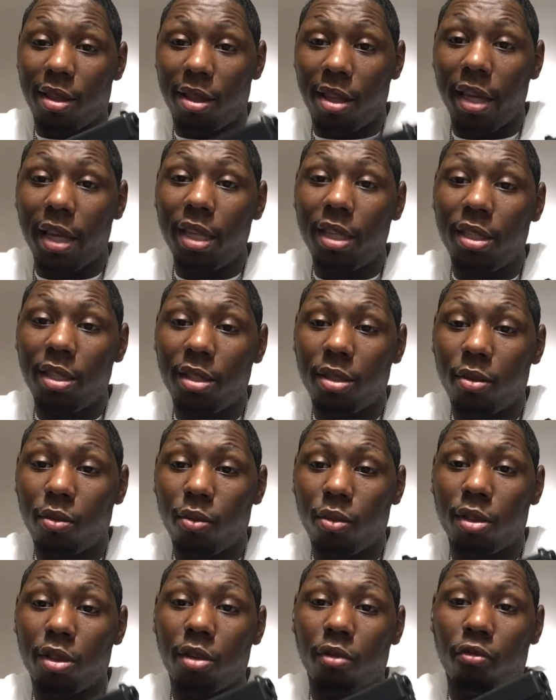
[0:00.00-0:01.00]
this
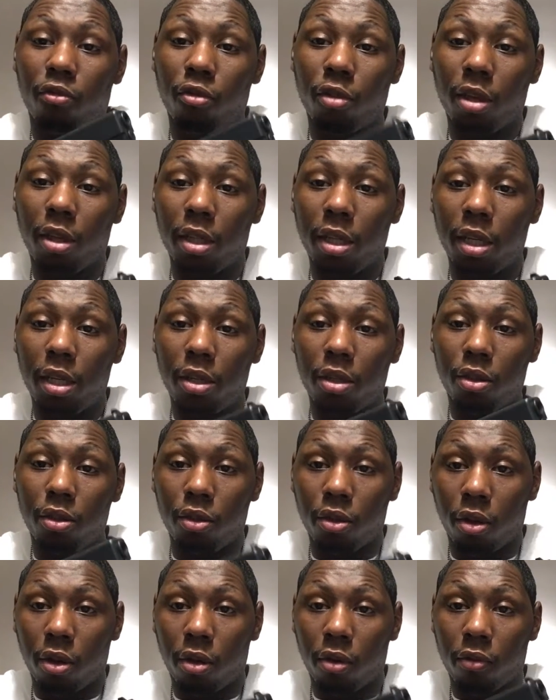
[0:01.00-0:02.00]
was a really
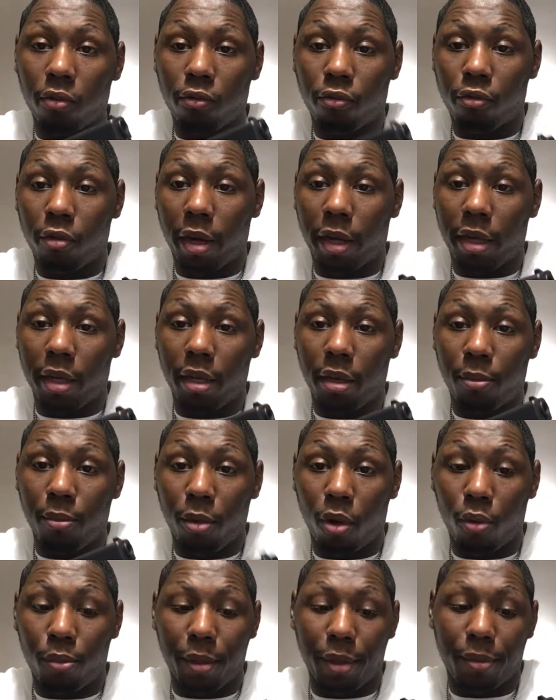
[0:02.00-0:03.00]
nerve-wracking
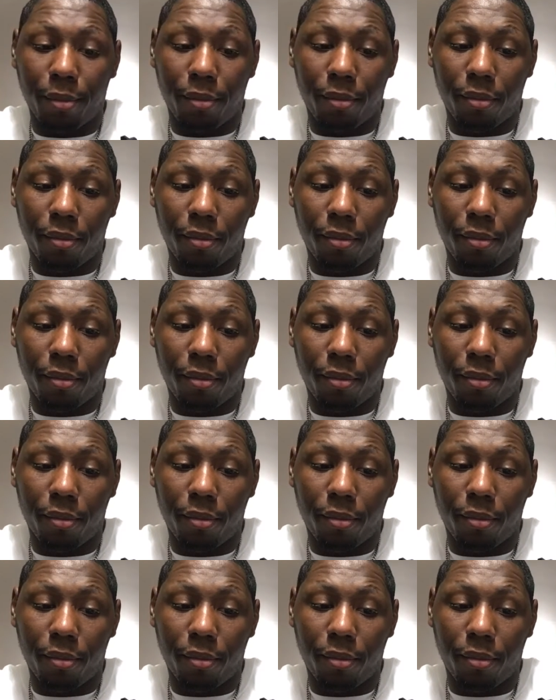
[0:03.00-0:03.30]
moment.